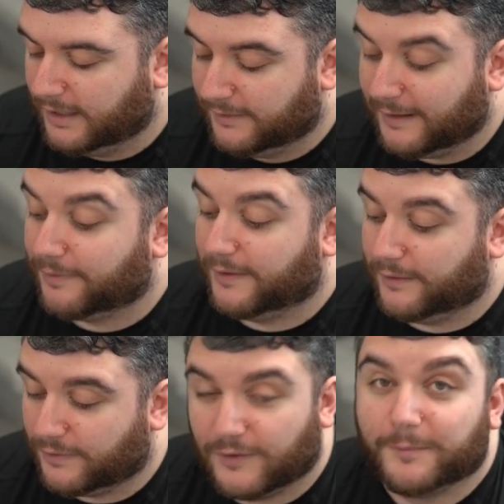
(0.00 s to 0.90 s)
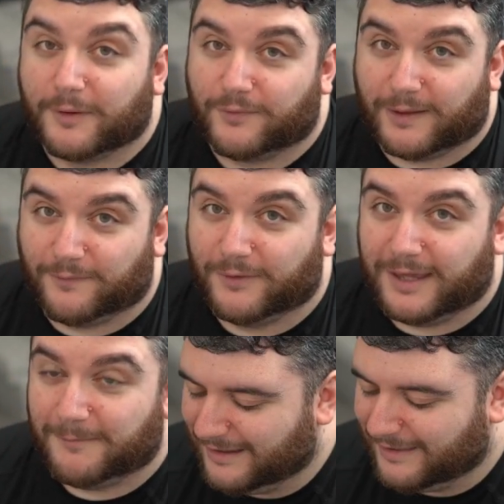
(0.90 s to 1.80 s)
That was a super stressful
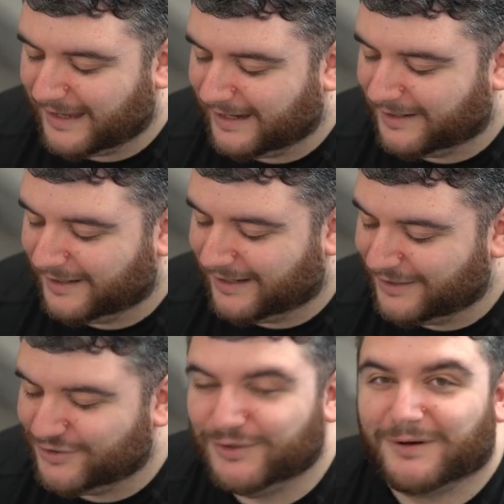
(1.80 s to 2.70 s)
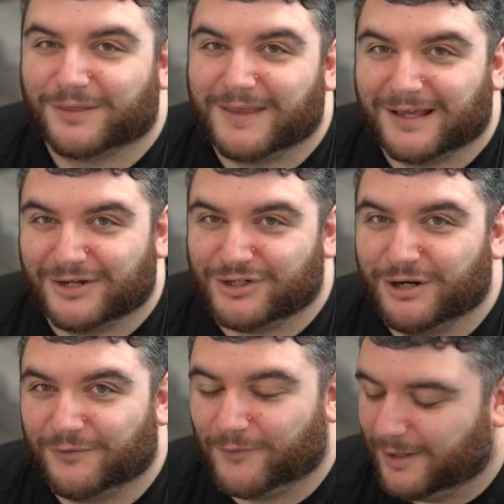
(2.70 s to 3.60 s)
game that I do not think I
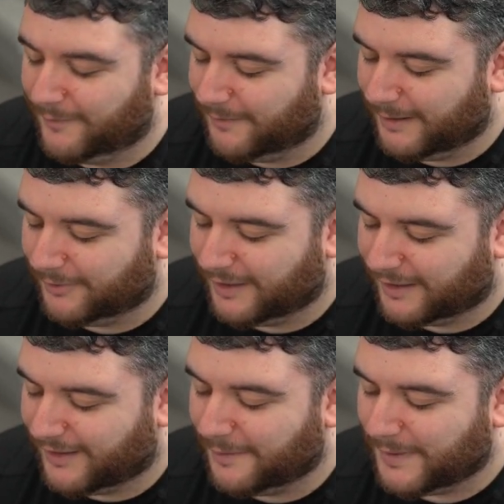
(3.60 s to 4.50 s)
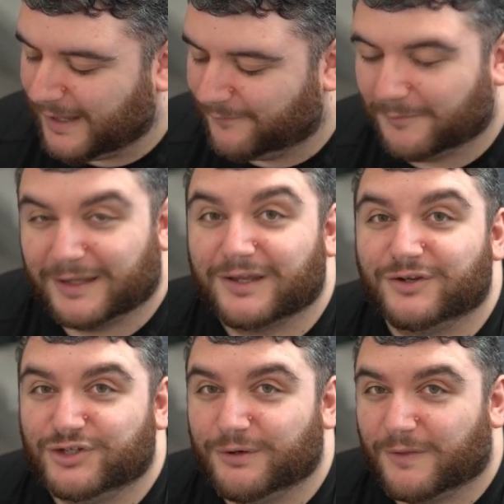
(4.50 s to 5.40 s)
should have won. We were able to climb back from
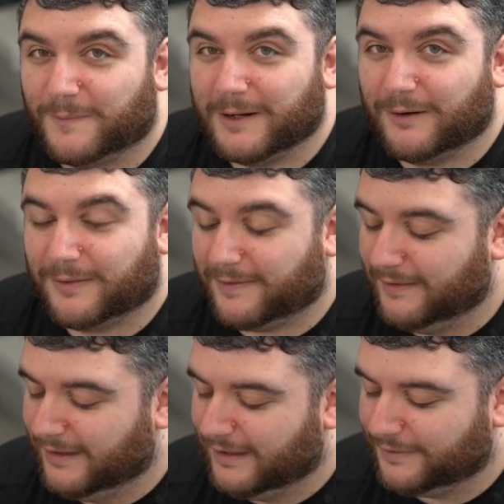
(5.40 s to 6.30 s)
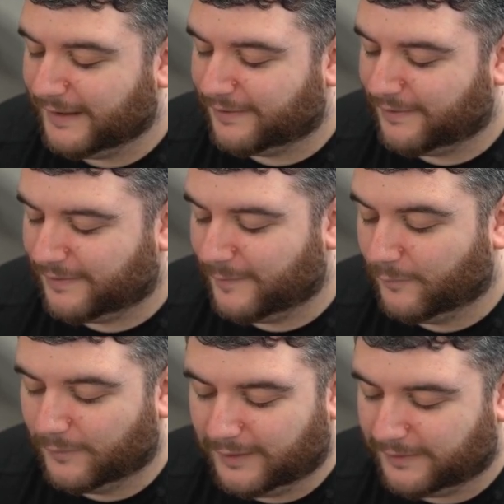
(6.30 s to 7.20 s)
like 2 spirits thanks to
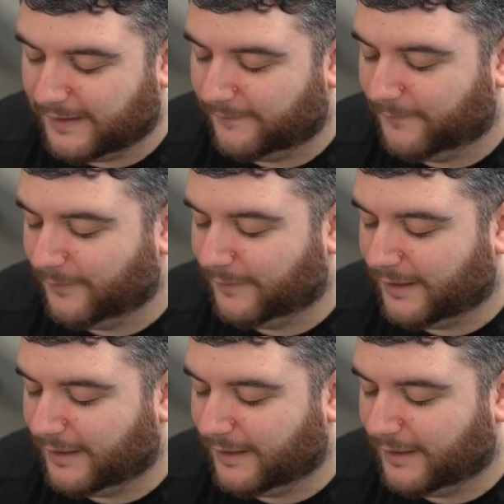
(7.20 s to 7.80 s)
some really thankful